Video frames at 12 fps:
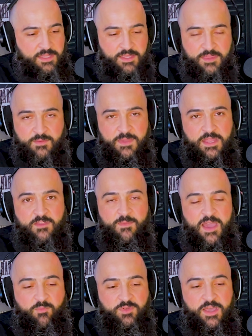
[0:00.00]
That doesn't mean it's
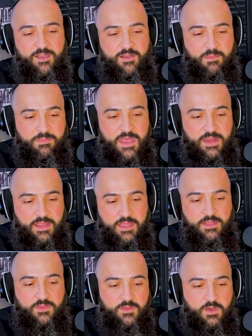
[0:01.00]
my play or I'm betting it.